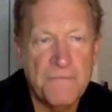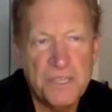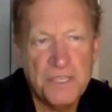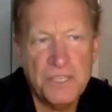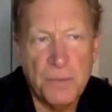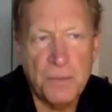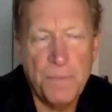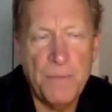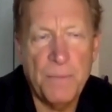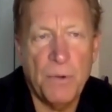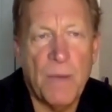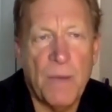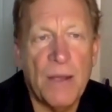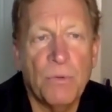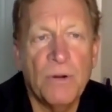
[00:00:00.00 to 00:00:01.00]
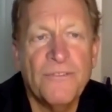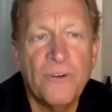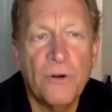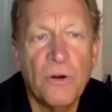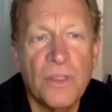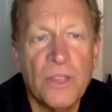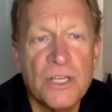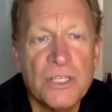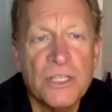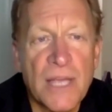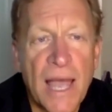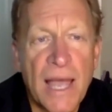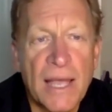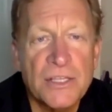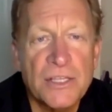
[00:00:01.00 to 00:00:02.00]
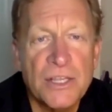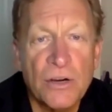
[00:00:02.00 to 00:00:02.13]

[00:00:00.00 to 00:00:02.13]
Some people might refer to this as